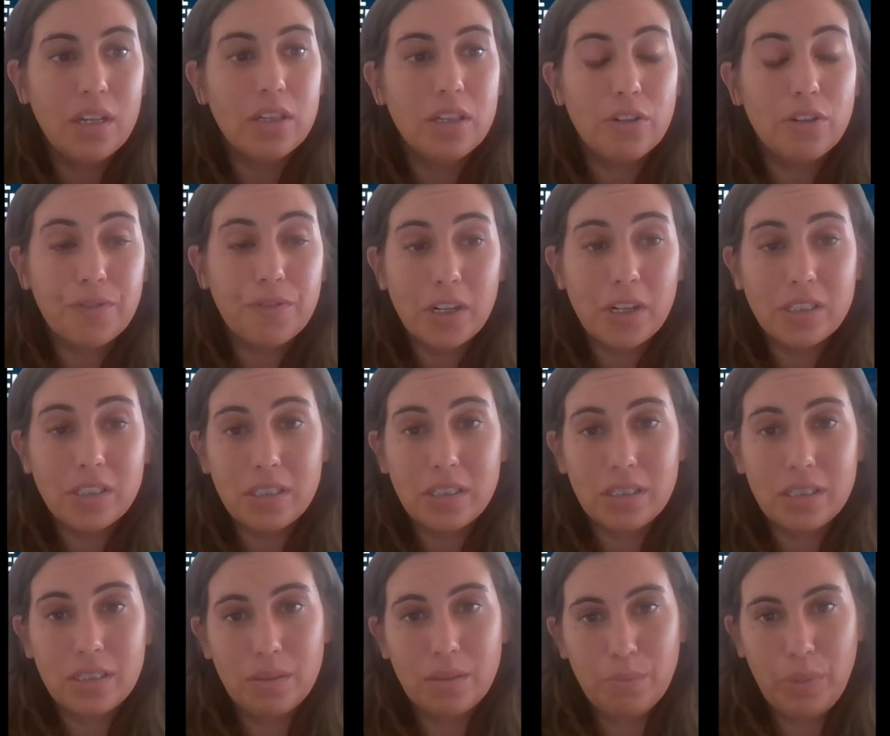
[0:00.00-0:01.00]
The
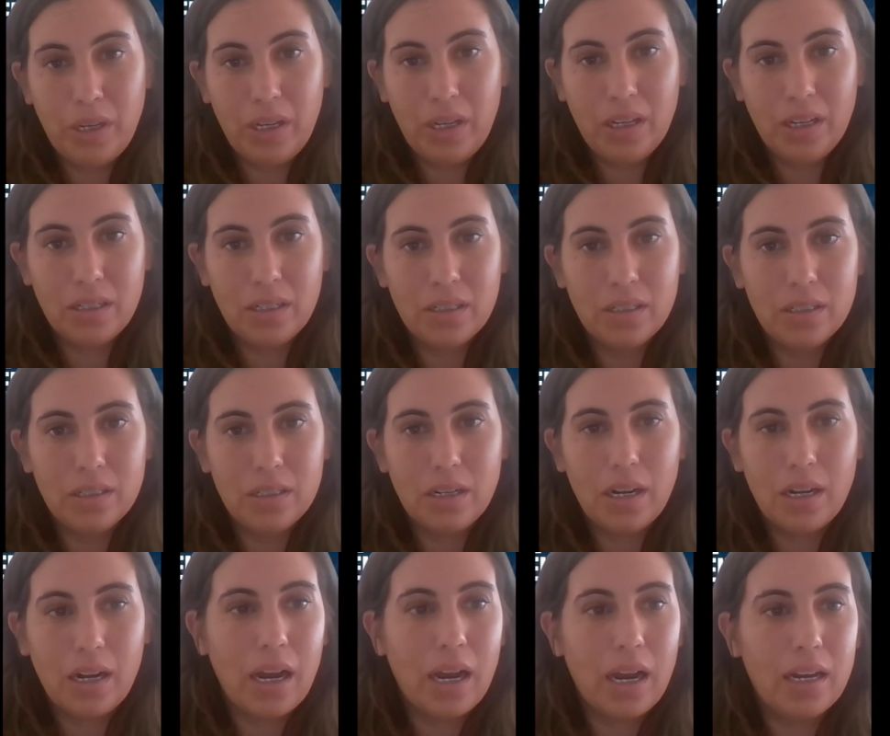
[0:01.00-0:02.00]
first being
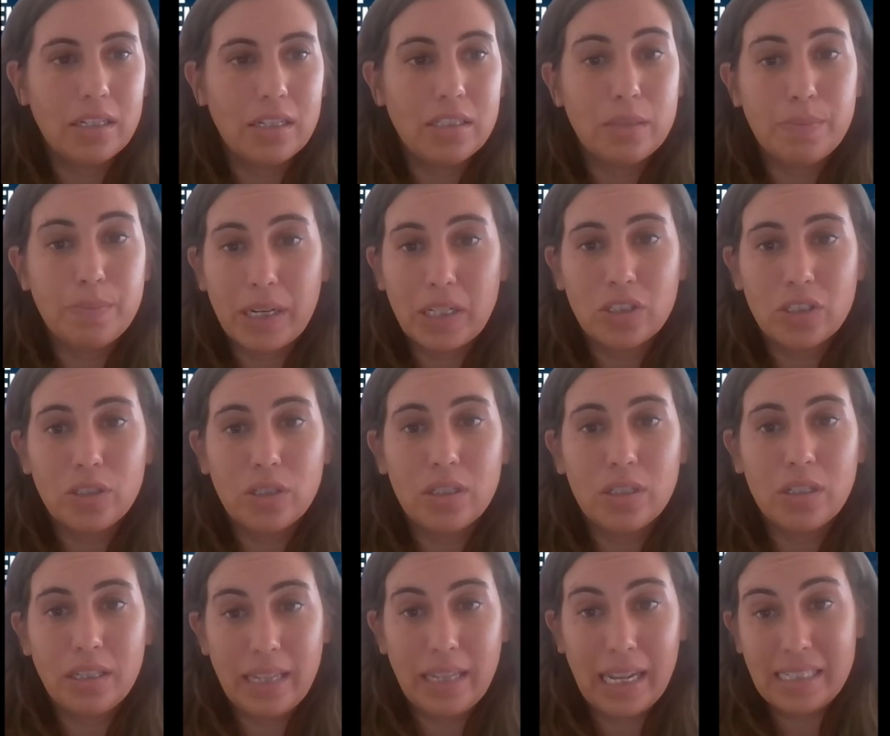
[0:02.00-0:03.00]
a
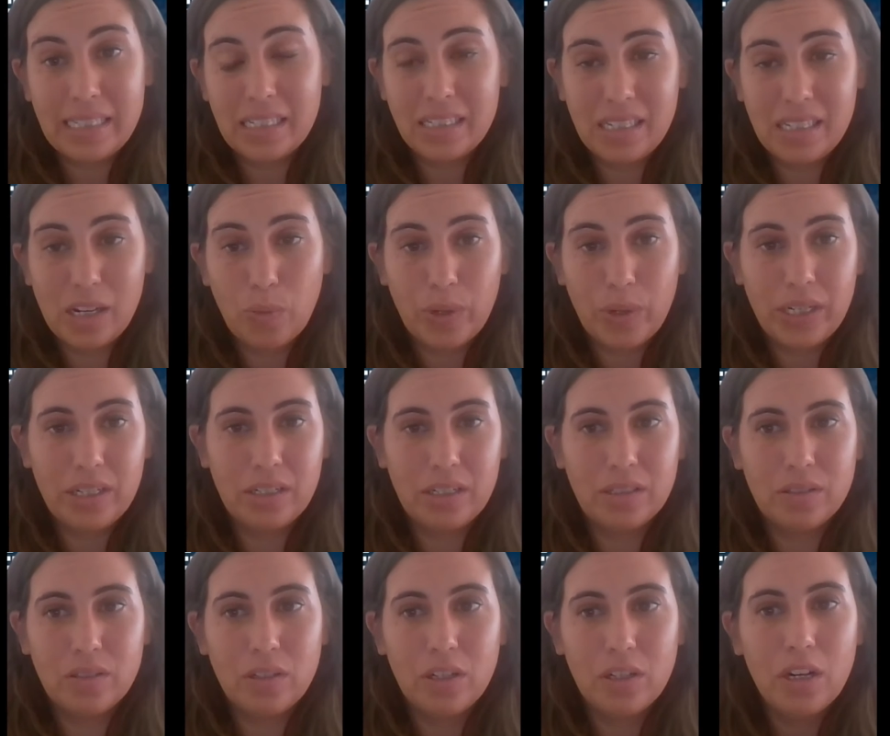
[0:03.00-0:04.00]
special licensing
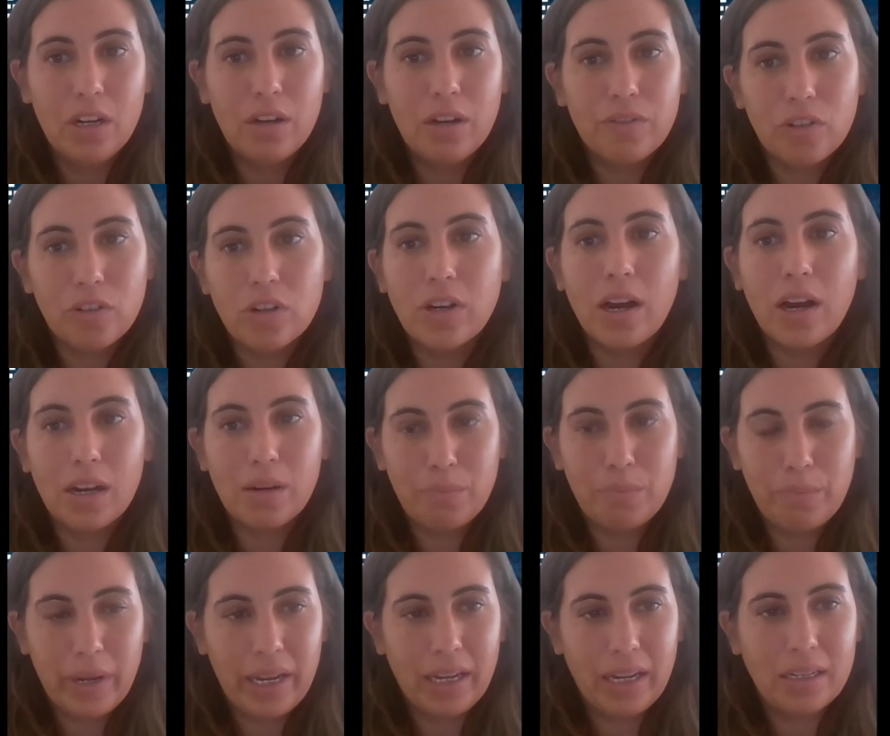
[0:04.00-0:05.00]
window for
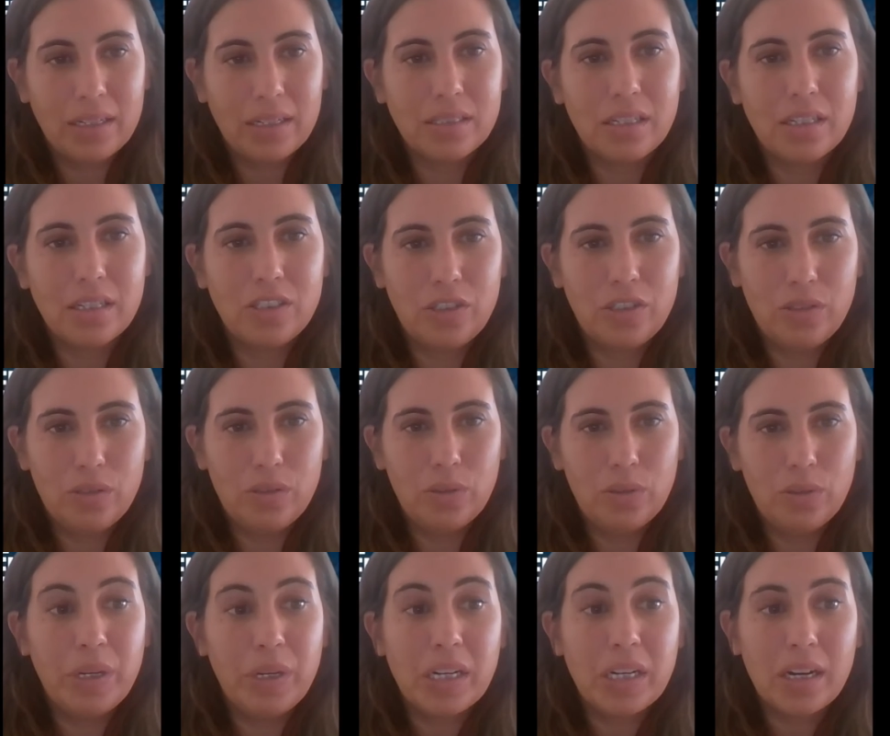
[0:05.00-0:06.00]
non-banks
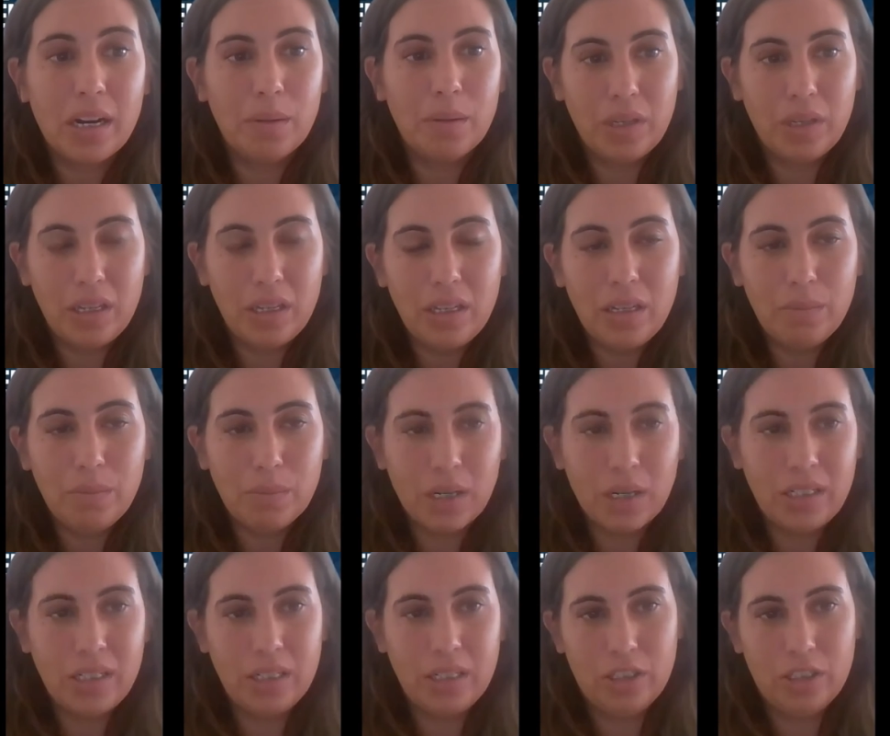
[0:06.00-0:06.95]
to become e-money